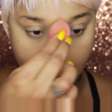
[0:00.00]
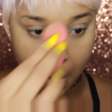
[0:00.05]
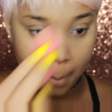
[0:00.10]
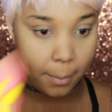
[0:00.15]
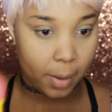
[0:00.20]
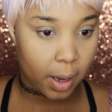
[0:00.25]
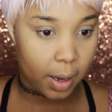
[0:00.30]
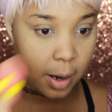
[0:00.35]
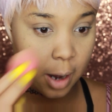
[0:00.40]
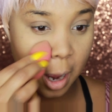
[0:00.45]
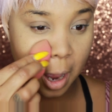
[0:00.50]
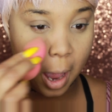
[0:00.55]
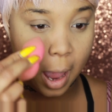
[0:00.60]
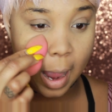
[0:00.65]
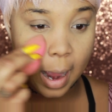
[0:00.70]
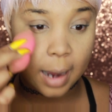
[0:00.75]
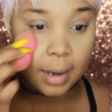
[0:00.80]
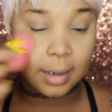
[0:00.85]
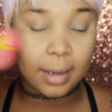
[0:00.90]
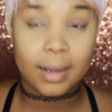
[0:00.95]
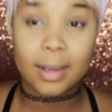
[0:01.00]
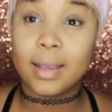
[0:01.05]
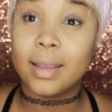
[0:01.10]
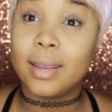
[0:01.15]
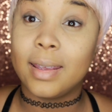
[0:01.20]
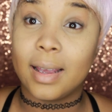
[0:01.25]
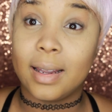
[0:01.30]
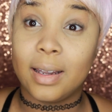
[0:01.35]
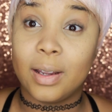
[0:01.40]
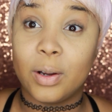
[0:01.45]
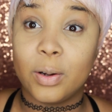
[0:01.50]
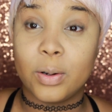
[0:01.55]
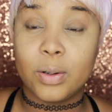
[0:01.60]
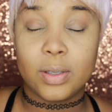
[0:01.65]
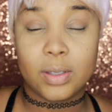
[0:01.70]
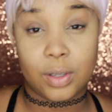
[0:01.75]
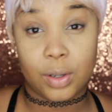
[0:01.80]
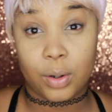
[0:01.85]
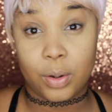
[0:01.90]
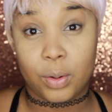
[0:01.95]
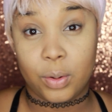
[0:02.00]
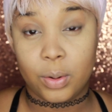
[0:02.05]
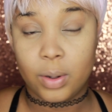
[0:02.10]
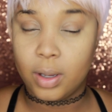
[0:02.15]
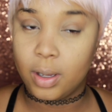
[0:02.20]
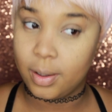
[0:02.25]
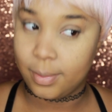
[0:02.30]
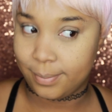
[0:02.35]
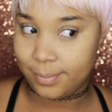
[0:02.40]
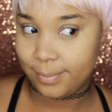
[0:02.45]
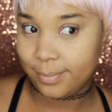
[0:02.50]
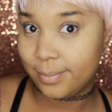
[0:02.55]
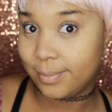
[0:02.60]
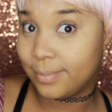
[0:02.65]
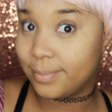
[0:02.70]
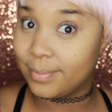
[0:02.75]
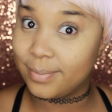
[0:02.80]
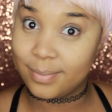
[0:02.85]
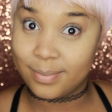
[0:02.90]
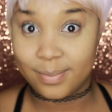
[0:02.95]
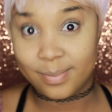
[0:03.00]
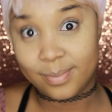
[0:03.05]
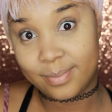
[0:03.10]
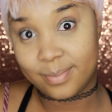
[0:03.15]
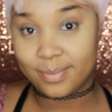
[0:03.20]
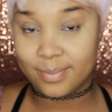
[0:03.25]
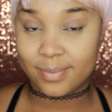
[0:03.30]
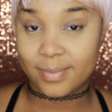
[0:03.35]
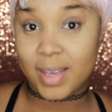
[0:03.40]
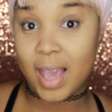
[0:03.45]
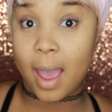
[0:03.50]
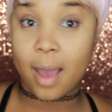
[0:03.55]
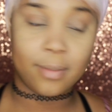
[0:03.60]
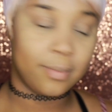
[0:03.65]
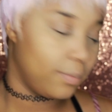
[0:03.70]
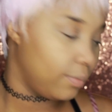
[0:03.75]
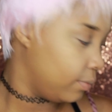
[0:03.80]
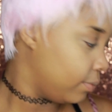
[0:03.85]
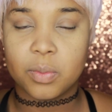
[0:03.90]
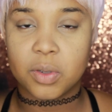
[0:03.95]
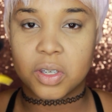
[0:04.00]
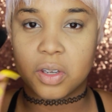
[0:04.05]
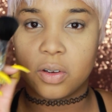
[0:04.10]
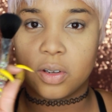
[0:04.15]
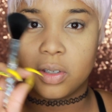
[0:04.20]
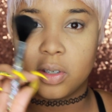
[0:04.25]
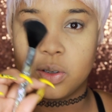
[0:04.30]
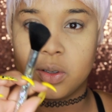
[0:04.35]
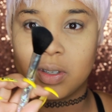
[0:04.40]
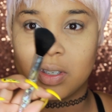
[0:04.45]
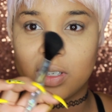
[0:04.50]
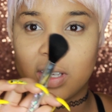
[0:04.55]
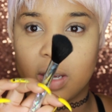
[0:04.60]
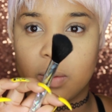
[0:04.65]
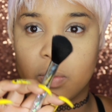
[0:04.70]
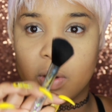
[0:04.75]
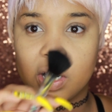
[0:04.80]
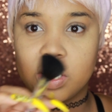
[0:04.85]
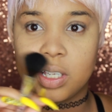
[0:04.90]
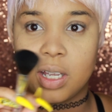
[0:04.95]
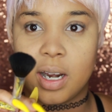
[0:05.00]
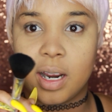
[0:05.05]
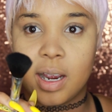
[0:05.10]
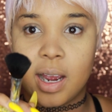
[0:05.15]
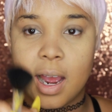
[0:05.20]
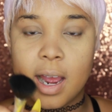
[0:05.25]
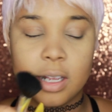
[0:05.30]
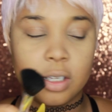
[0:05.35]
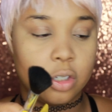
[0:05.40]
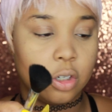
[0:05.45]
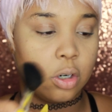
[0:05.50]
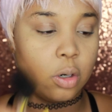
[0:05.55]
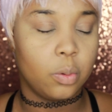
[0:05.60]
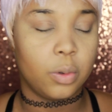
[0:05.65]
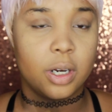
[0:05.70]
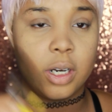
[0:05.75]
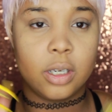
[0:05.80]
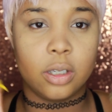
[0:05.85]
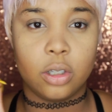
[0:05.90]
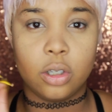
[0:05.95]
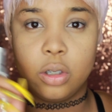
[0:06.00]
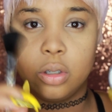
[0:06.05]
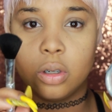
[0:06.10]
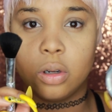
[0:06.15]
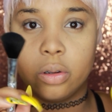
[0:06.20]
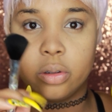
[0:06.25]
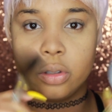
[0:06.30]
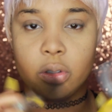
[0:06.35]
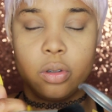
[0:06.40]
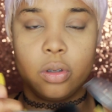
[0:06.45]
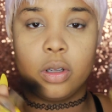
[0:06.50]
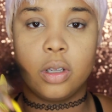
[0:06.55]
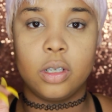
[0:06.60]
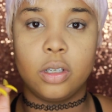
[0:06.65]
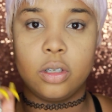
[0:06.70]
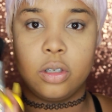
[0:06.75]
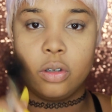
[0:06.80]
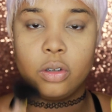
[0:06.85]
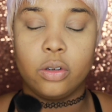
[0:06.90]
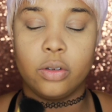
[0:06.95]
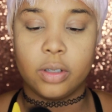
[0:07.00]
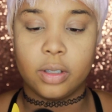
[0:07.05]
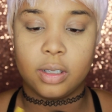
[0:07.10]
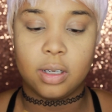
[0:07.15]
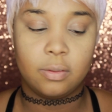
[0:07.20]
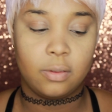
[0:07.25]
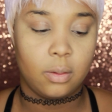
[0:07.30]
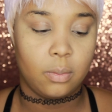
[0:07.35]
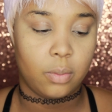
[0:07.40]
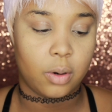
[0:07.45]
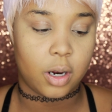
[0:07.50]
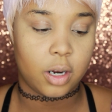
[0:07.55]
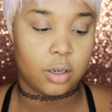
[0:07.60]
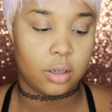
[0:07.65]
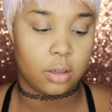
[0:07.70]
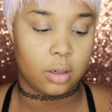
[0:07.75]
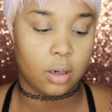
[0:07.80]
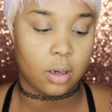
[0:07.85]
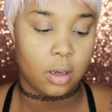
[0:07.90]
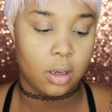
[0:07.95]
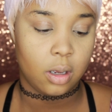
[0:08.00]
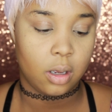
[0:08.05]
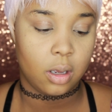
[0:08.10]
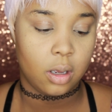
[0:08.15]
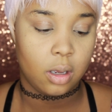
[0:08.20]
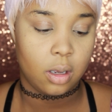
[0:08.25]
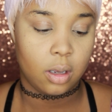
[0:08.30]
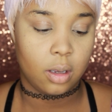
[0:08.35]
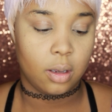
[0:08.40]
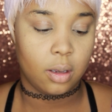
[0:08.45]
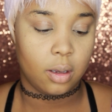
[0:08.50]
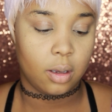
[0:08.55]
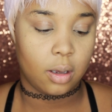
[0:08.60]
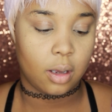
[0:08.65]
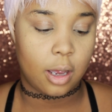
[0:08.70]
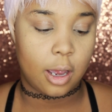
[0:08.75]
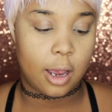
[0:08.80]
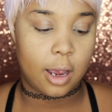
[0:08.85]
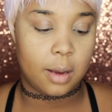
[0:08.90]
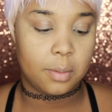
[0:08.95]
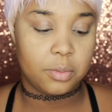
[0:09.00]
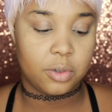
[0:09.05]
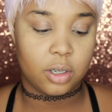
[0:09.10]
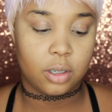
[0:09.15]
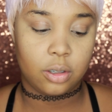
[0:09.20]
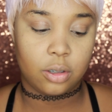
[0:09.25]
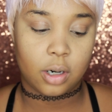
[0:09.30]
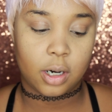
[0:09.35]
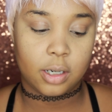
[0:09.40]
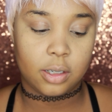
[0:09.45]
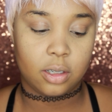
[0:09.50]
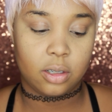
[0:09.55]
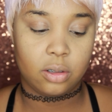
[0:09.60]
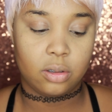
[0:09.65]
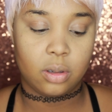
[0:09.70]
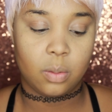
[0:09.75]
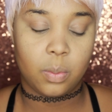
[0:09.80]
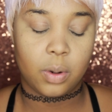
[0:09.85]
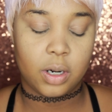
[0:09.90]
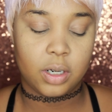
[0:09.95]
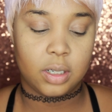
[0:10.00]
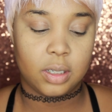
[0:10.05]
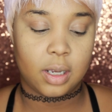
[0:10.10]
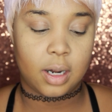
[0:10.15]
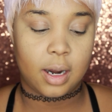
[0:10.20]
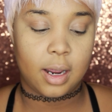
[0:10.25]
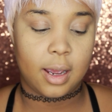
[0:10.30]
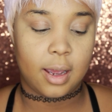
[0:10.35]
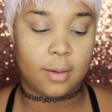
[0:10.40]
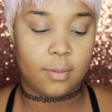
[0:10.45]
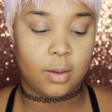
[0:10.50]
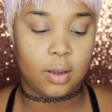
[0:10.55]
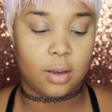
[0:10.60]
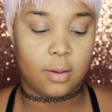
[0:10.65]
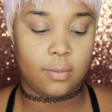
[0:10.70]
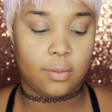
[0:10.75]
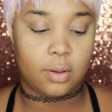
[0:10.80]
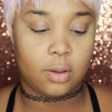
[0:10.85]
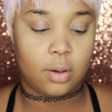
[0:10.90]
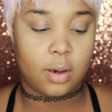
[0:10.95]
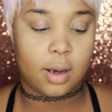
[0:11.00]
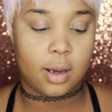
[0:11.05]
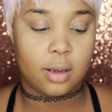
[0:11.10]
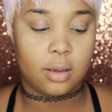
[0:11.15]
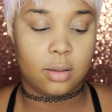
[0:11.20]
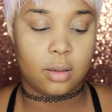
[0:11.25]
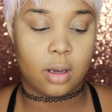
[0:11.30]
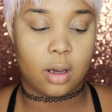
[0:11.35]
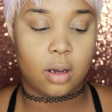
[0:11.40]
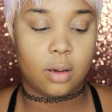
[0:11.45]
But I like yellow, so yeah. I'm just going to use the same brush that I contour with. You don't do this, you use a different brush. I'm just trying to use the brushes that I have here for you guys.